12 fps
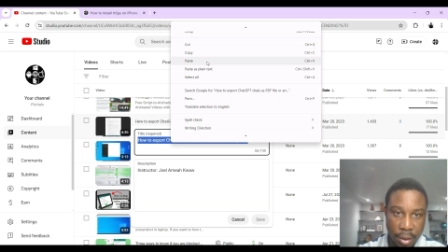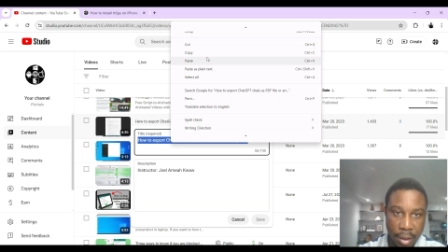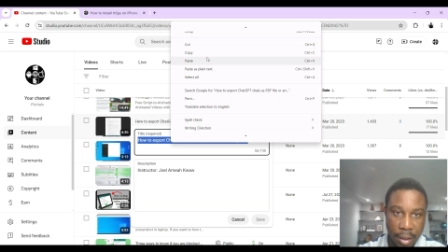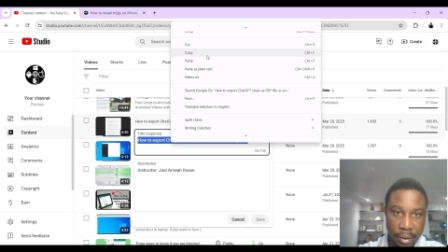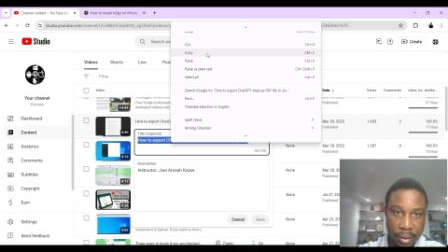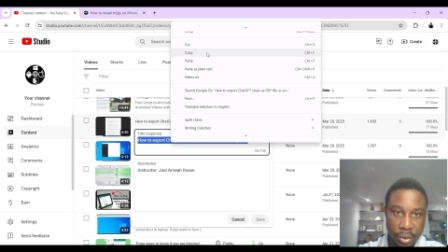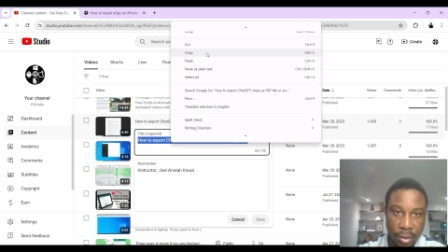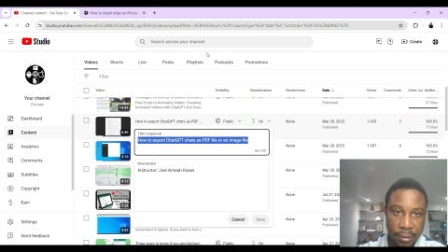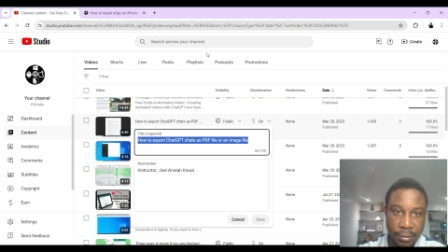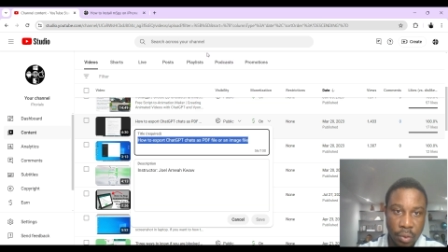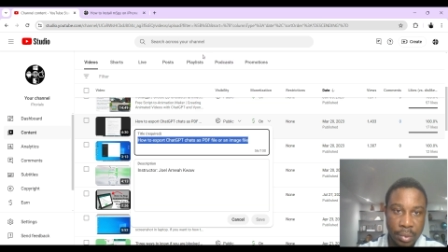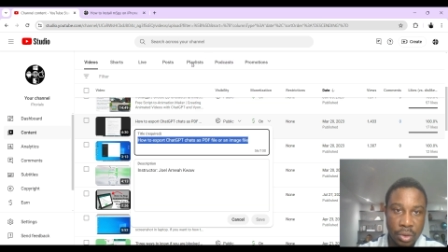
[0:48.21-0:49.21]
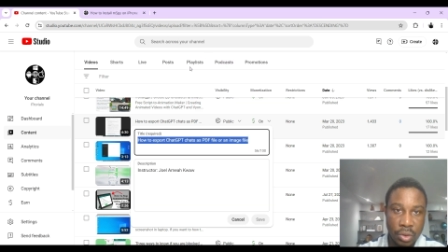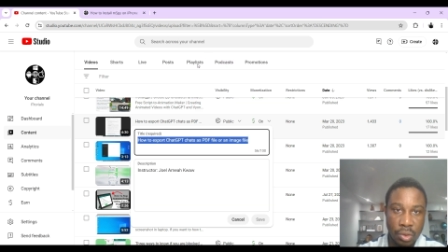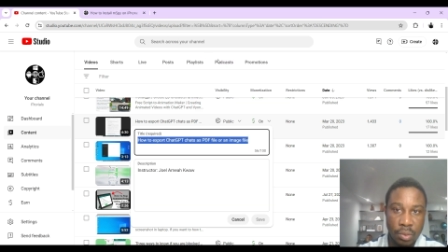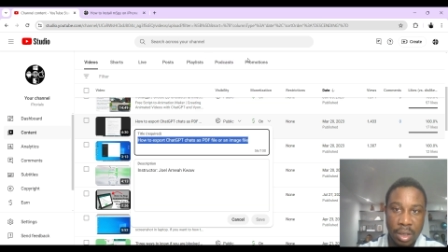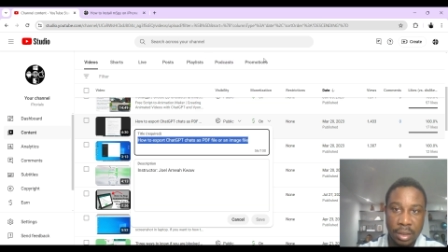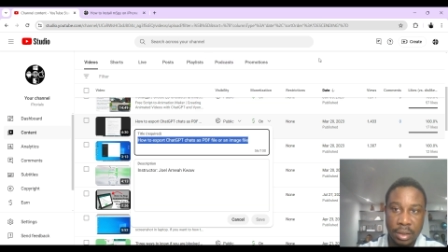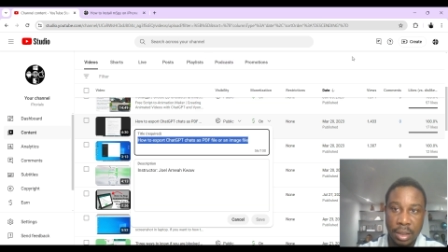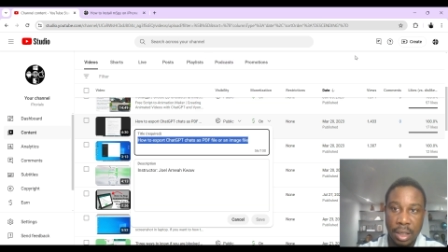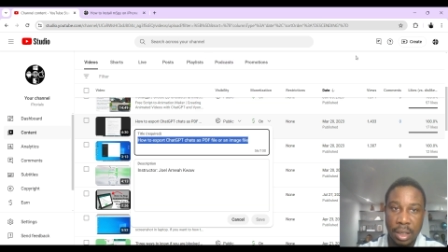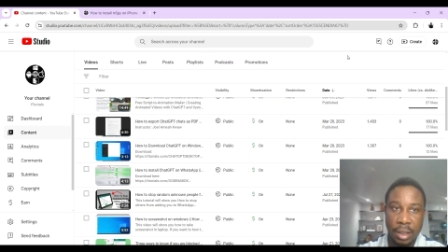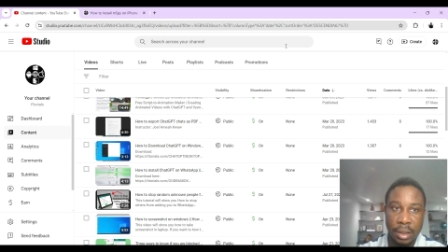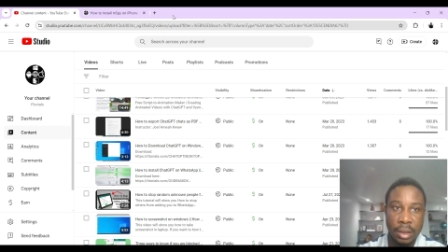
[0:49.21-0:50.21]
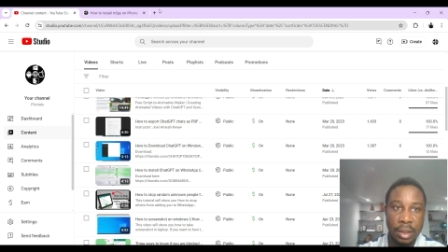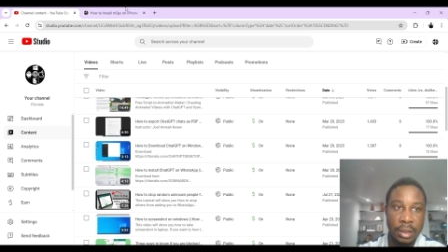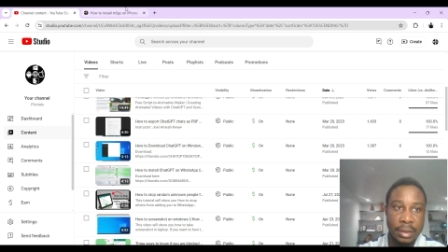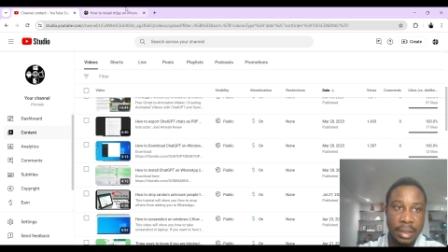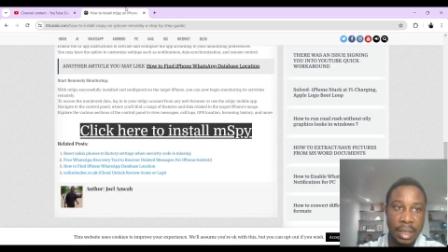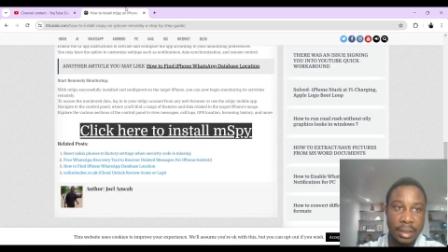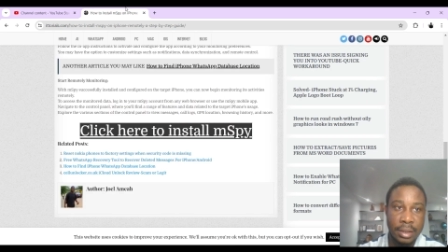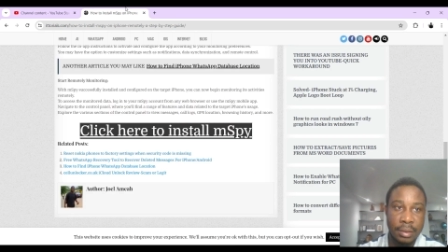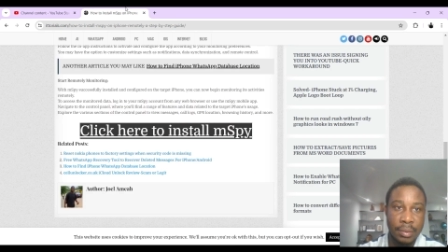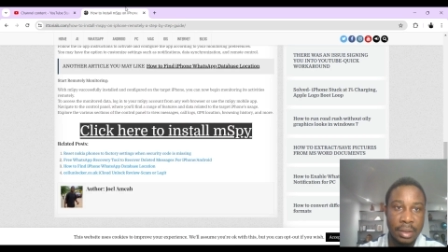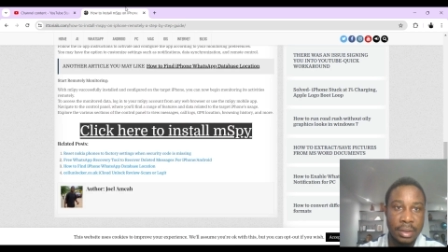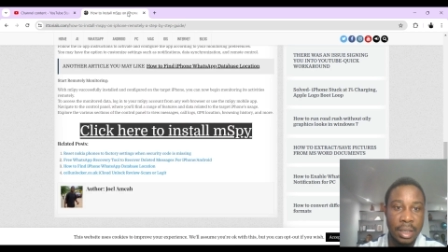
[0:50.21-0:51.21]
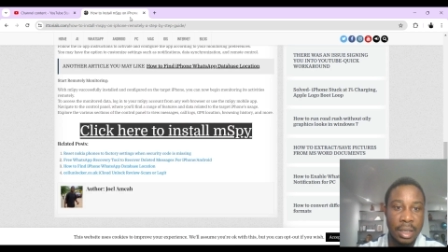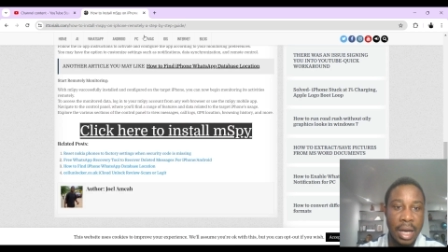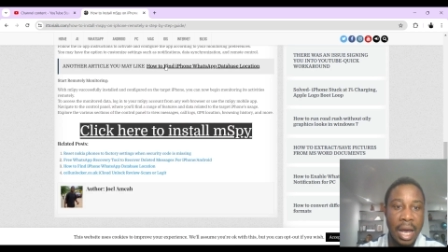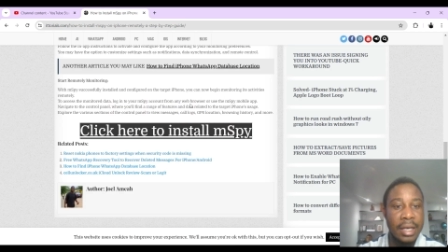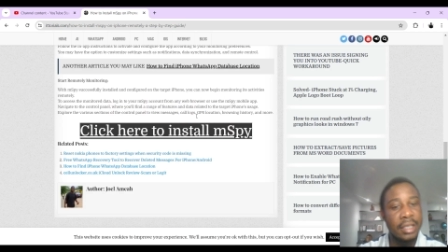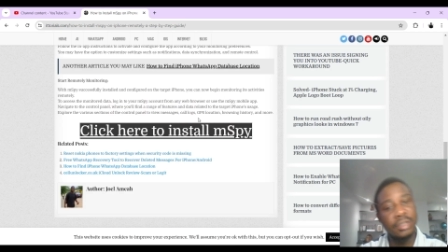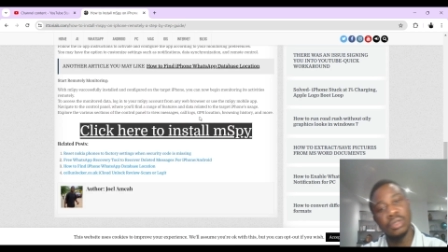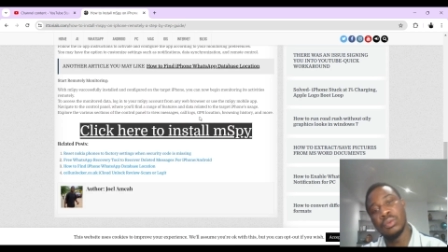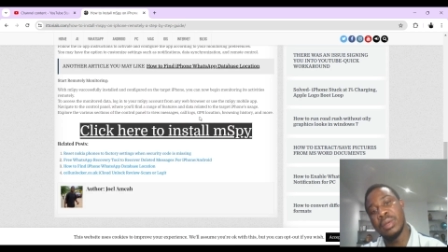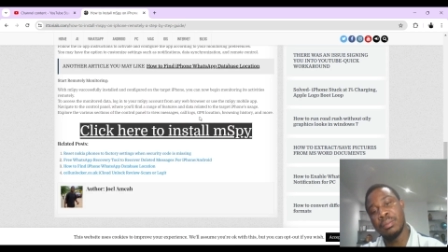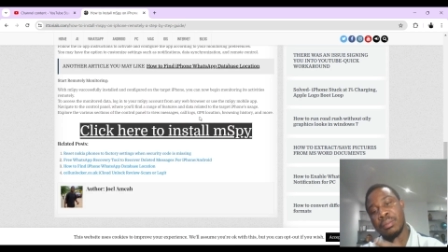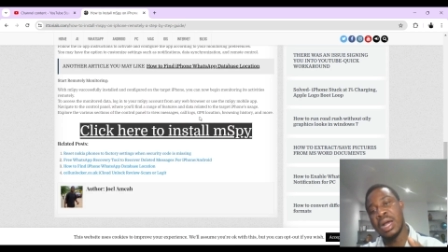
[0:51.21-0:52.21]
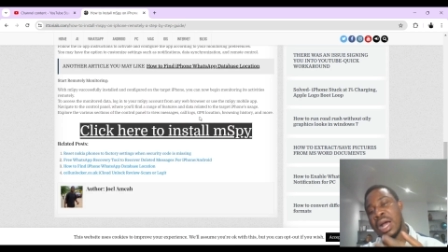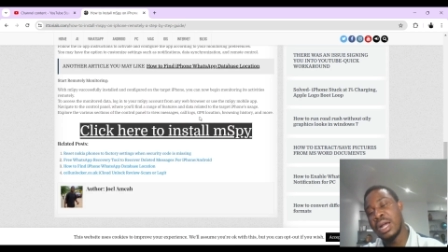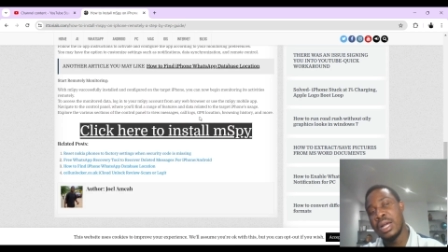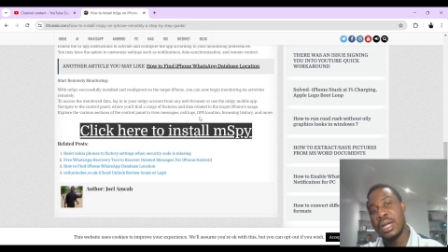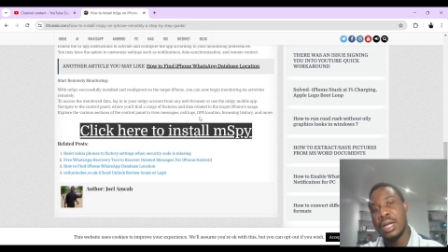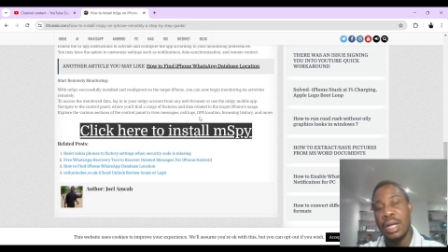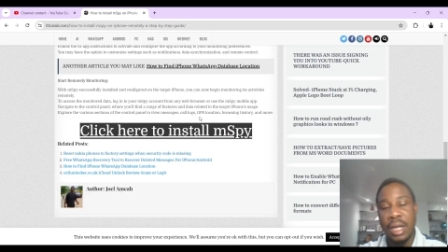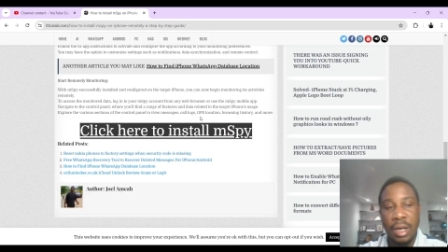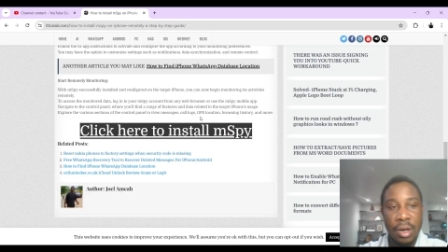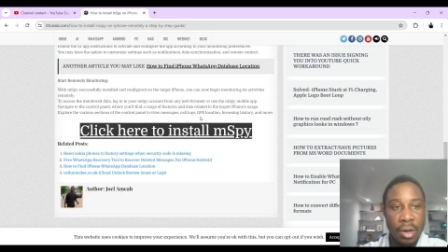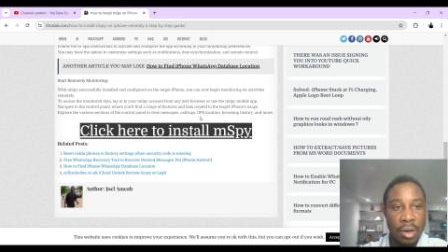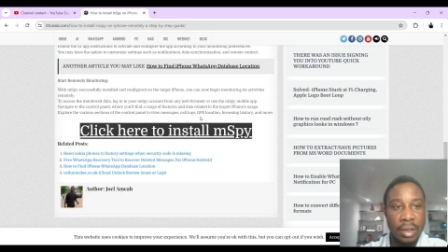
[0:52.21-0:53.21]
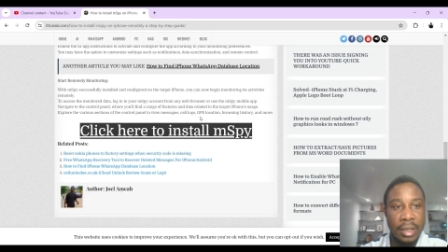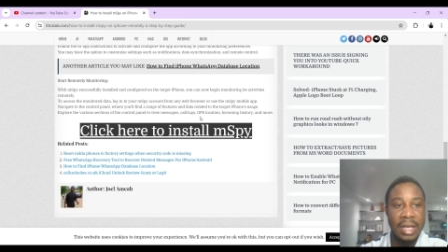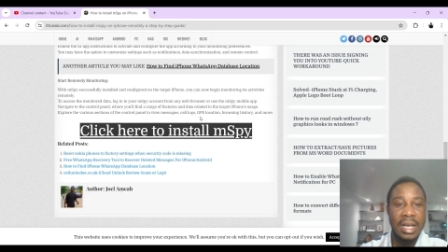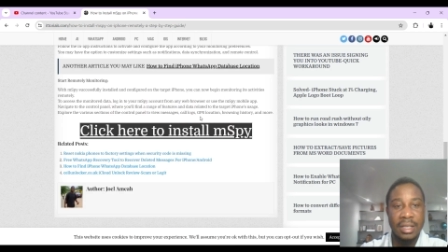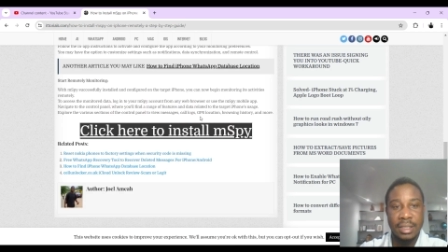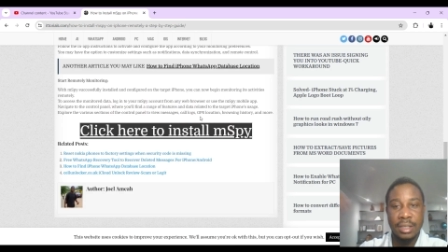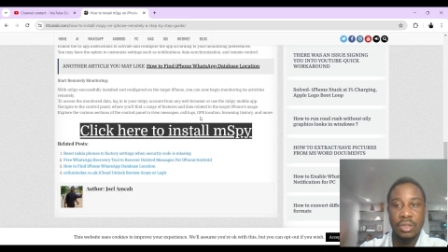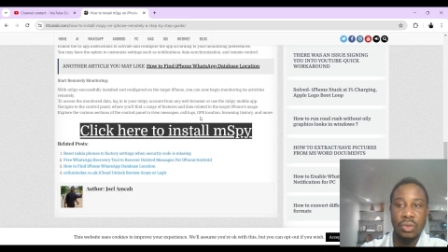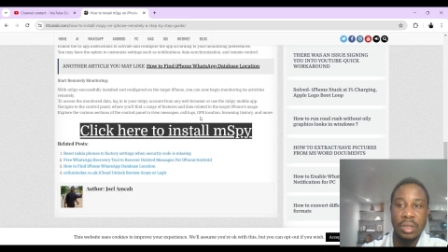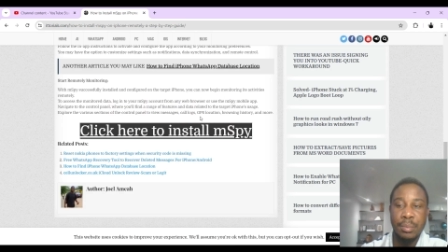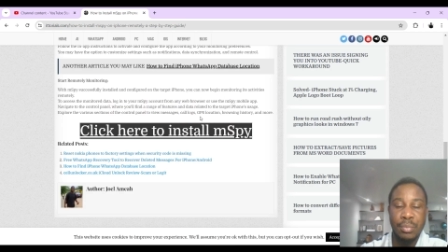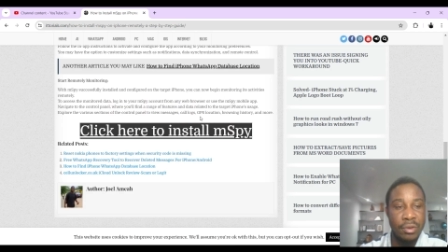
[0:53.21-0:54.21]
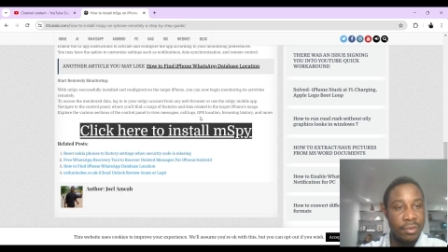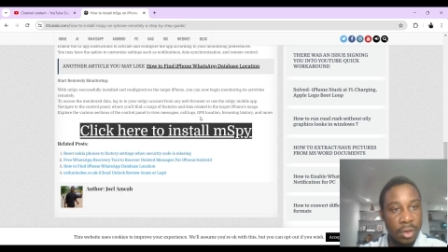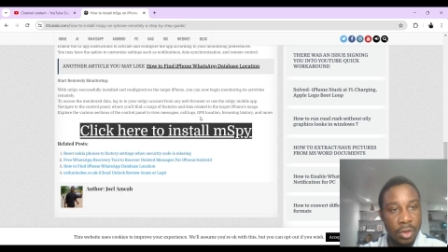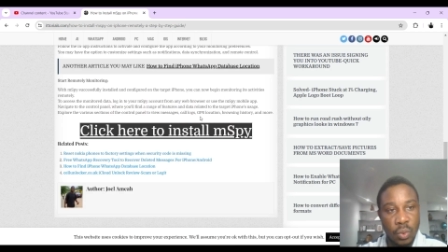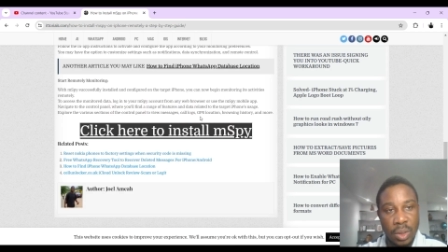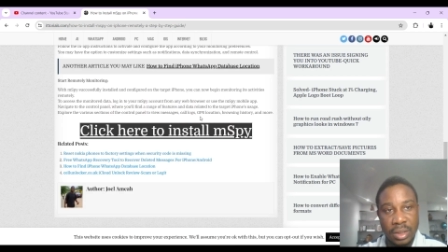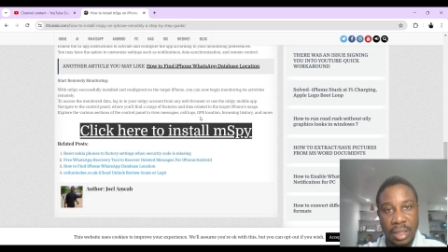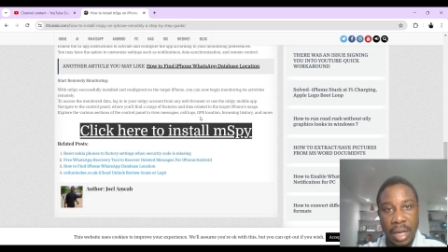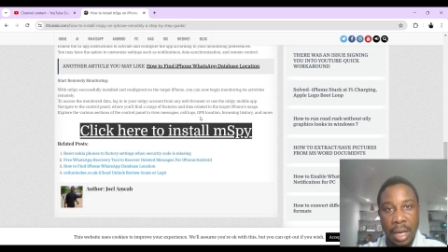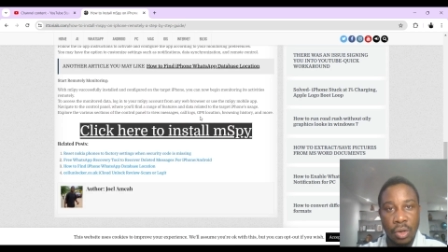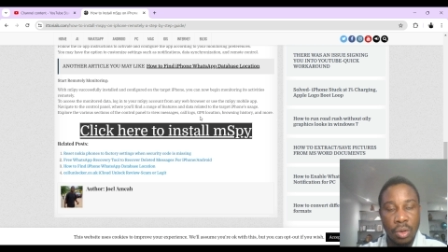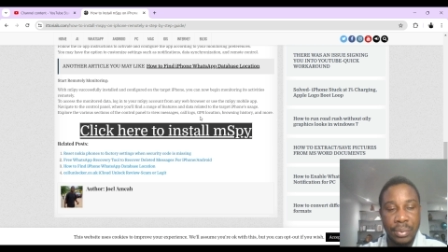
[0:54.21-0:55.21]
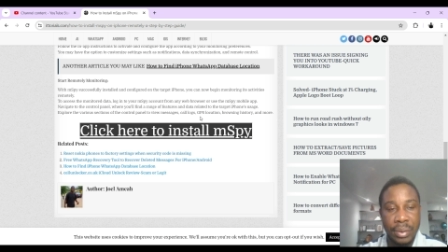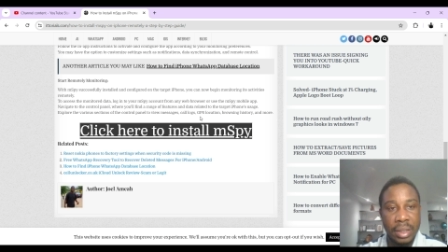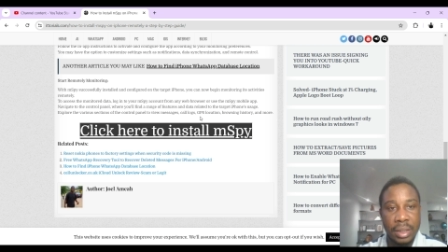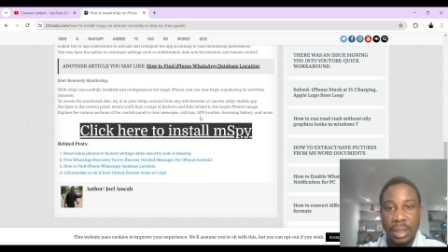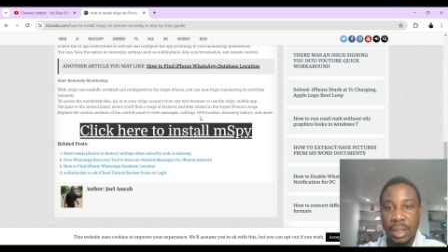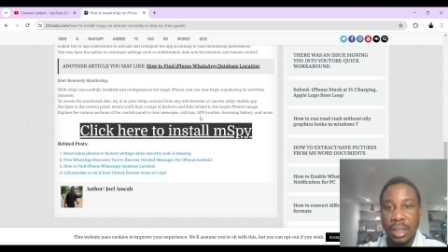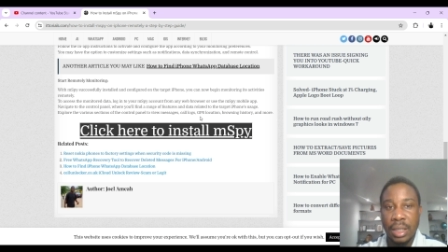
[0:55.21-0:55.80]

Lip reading: All right. So I've copied so much text, but I need to remember or get access to the previous ones that I copied.